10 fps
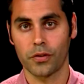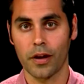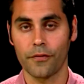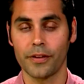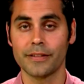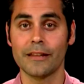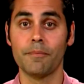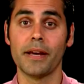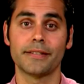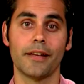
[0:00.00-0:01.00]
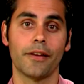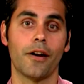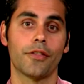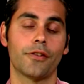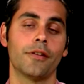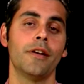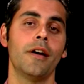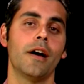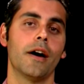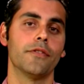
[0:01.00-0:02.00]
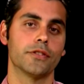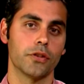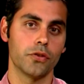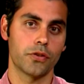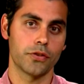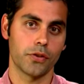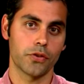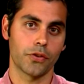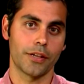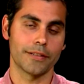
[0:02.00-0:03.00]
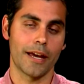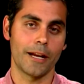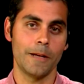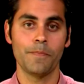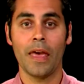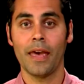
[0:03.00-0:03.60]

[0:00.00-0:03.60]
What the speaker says: Confidence and the best-selling author of The Solution to Social Anxiety